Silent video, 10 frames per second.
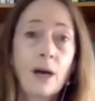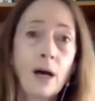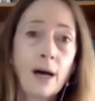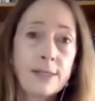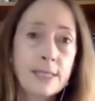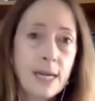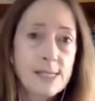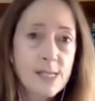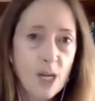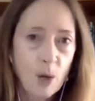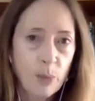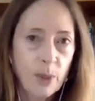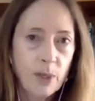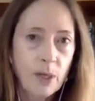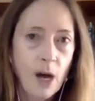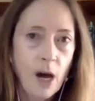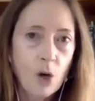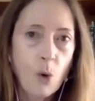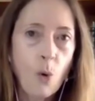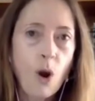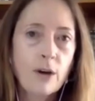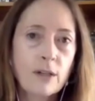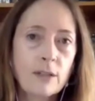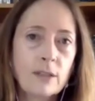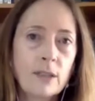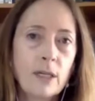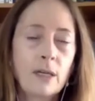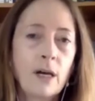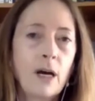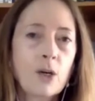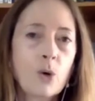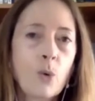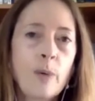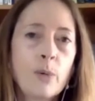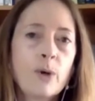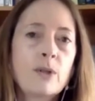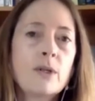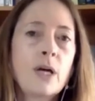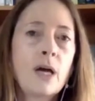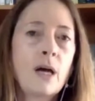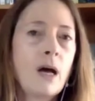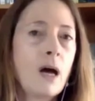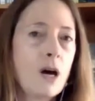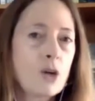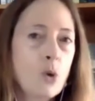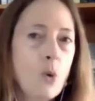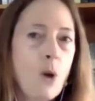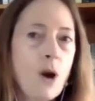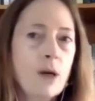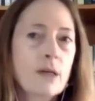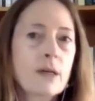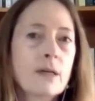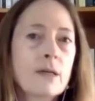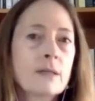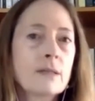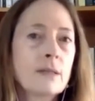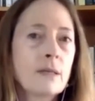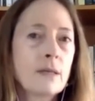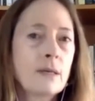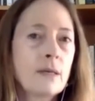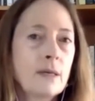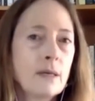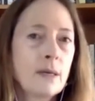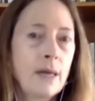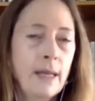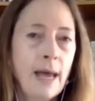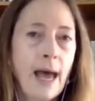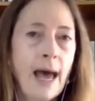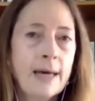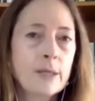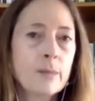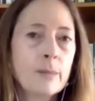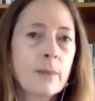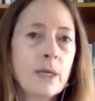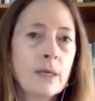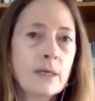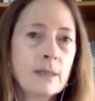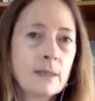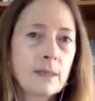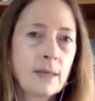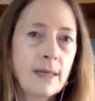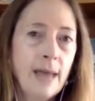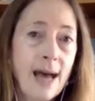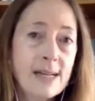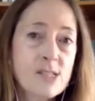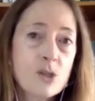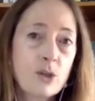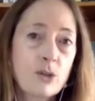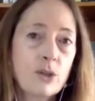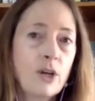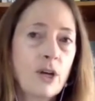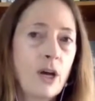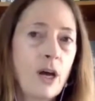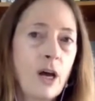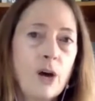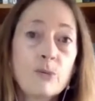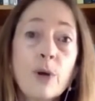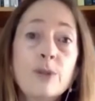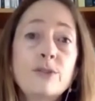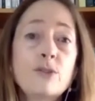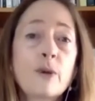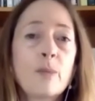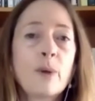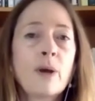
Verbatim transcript: a dust up, a quarrel, a quibble, a quark, an atom, an axle, a road trip,